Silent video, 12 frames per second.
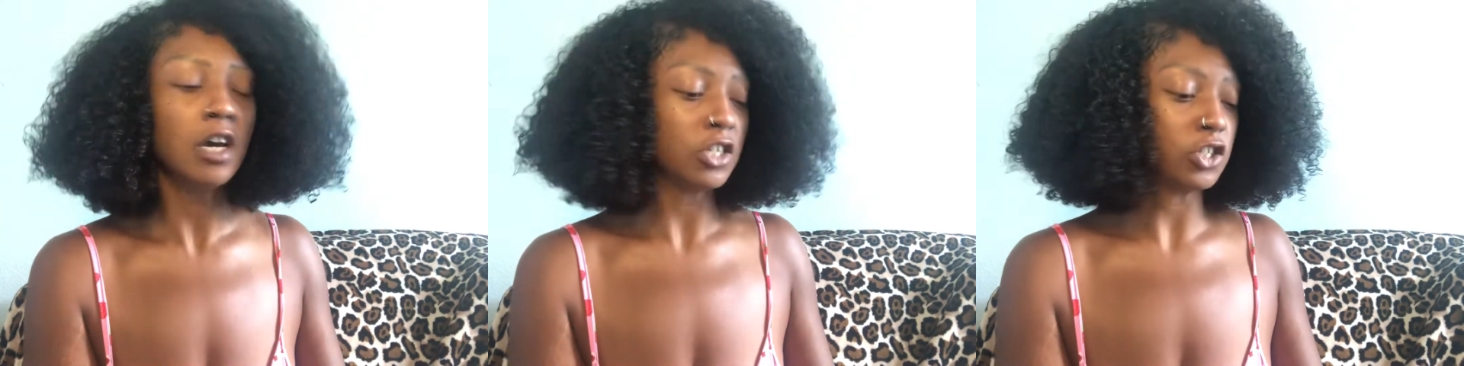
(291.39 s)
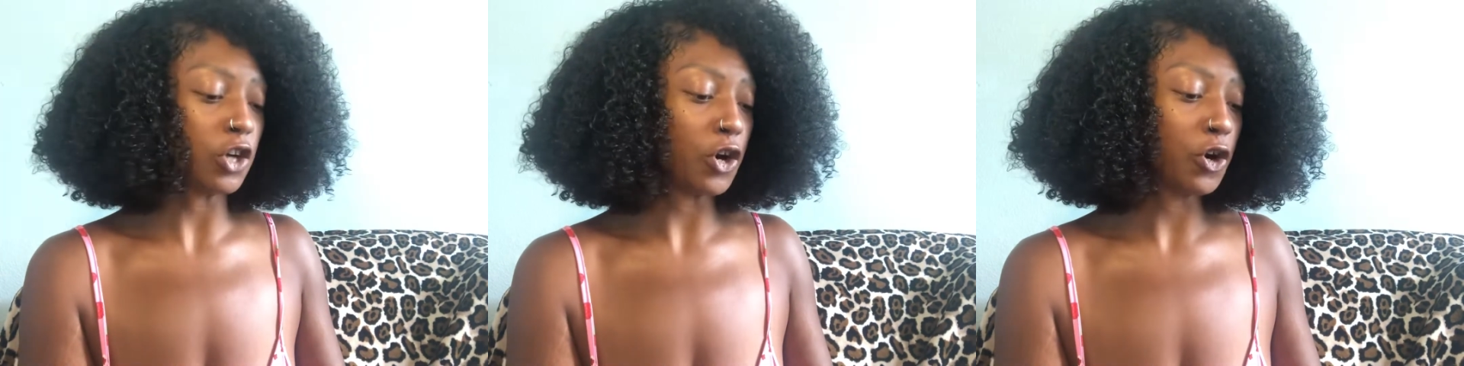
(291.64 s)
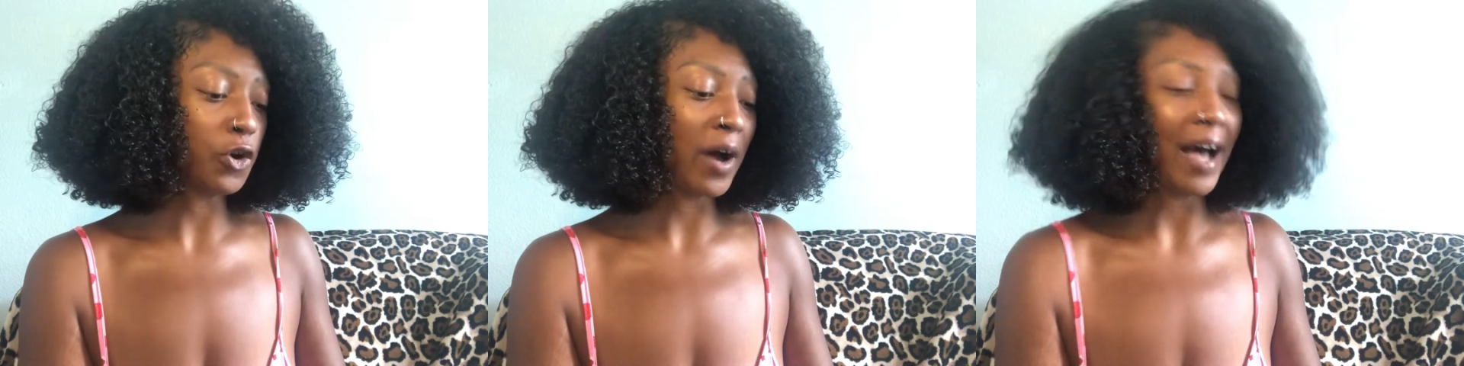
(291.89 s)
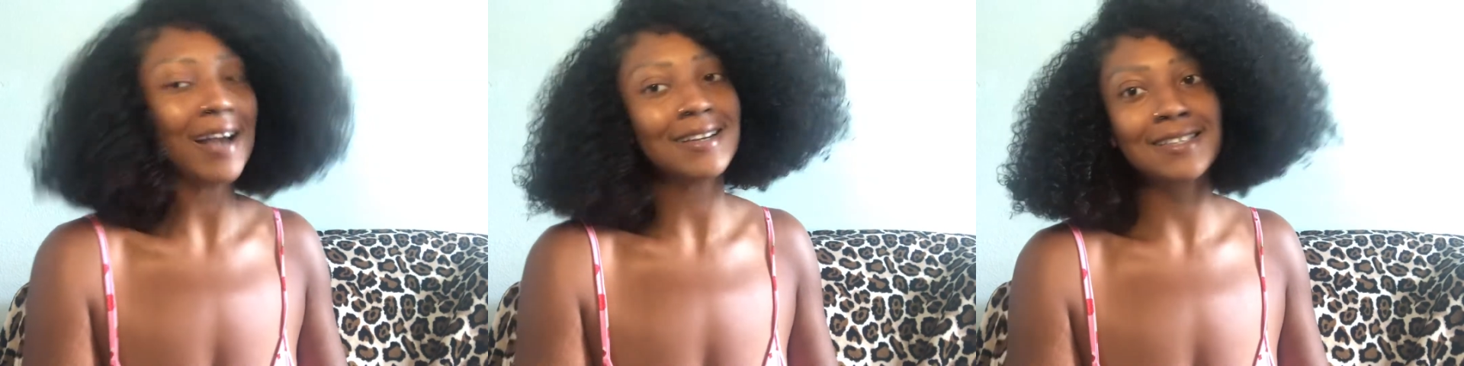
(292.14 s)
So
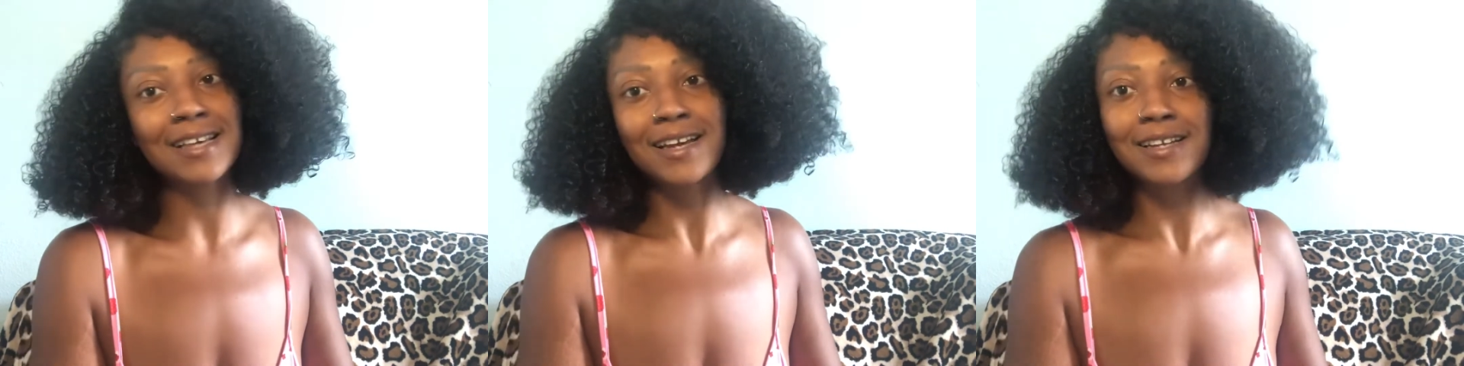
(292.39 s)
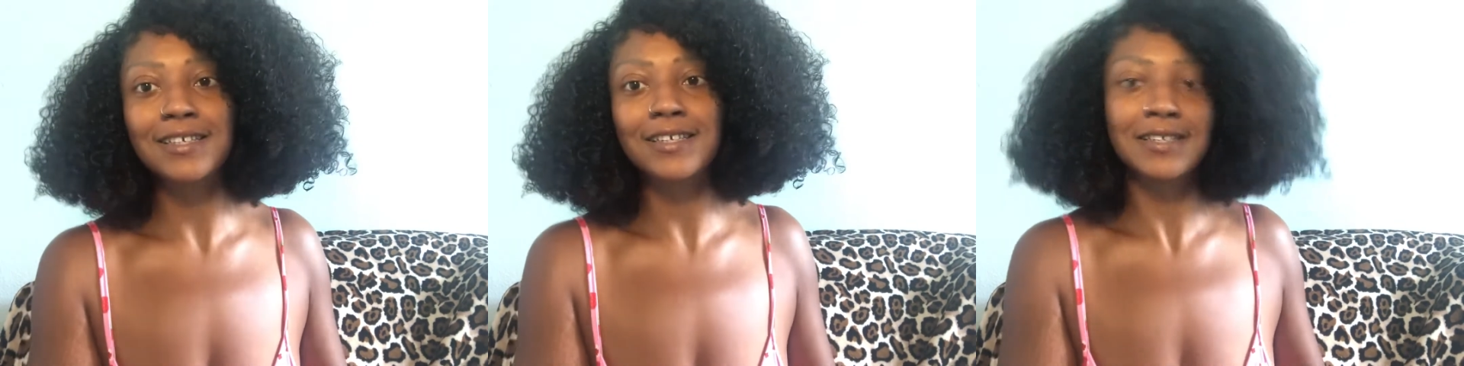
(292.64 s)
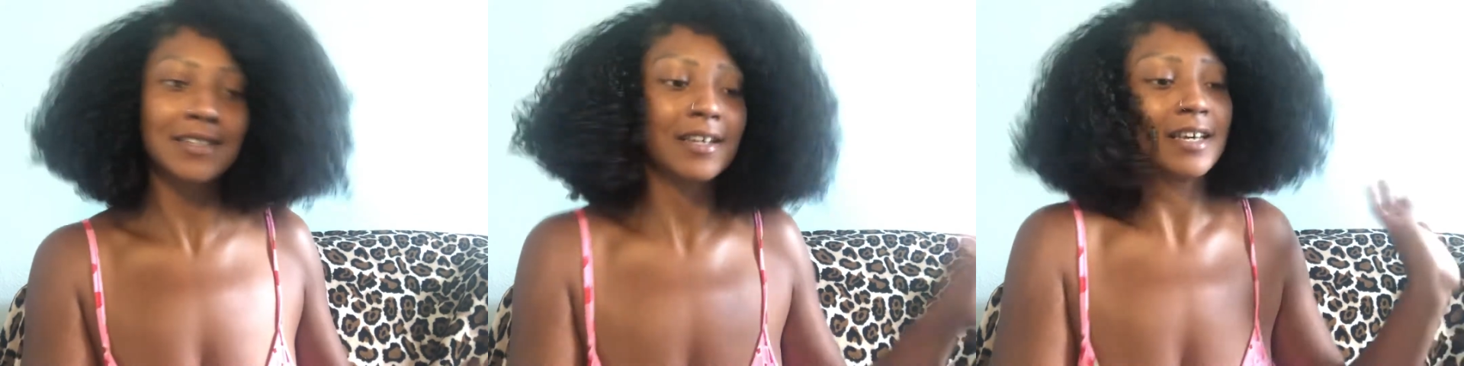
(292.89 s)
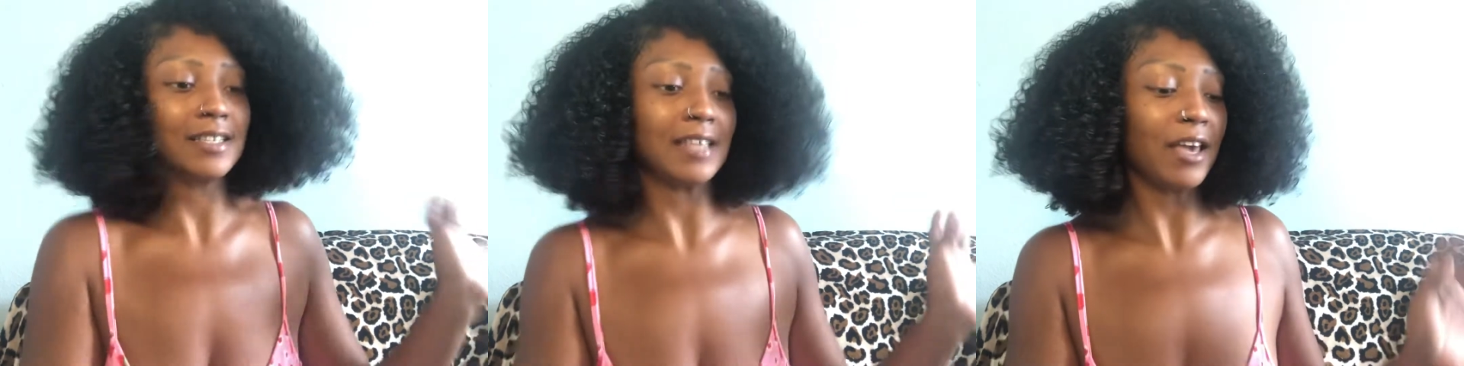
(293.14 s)
I decided to
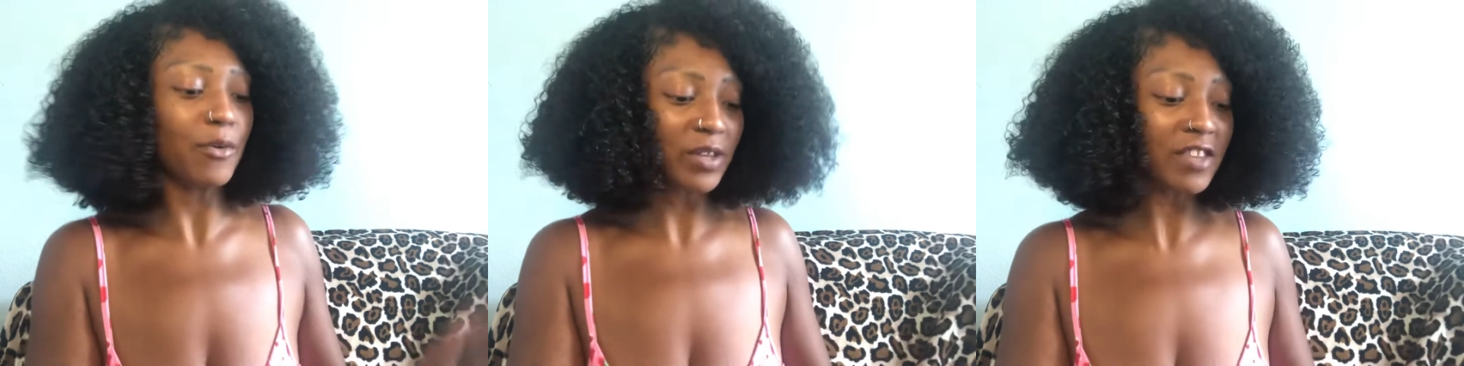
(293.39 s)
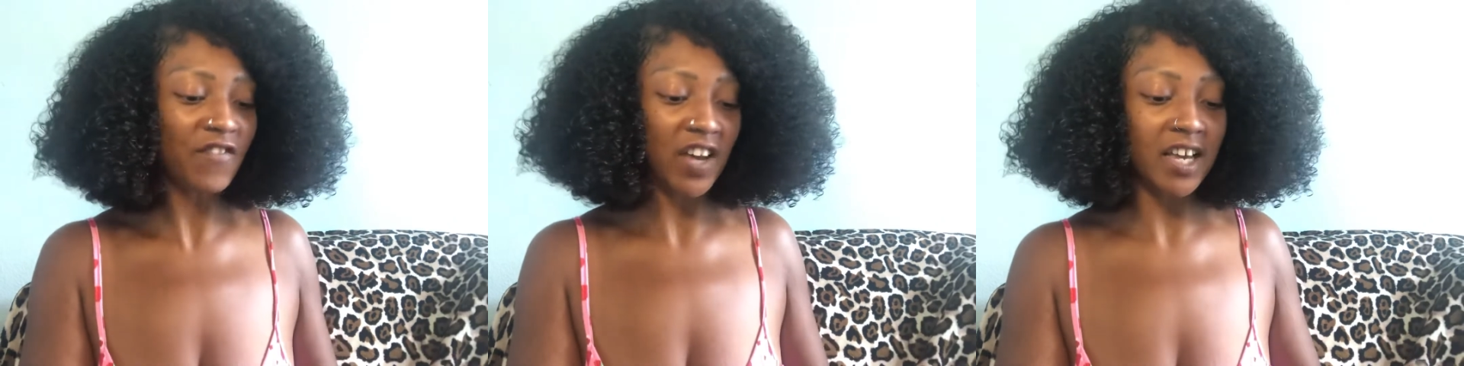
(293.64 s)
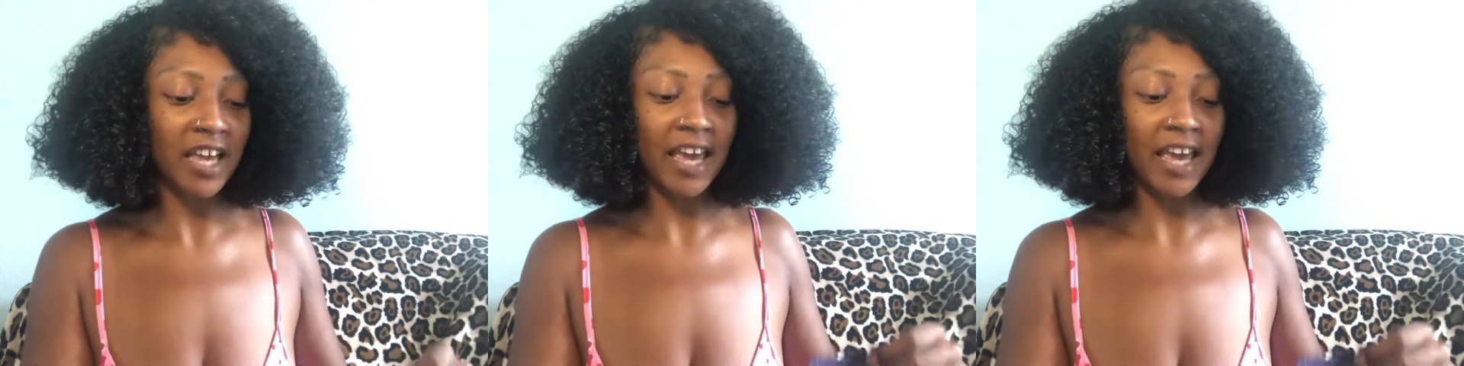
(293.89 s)
say what the fuck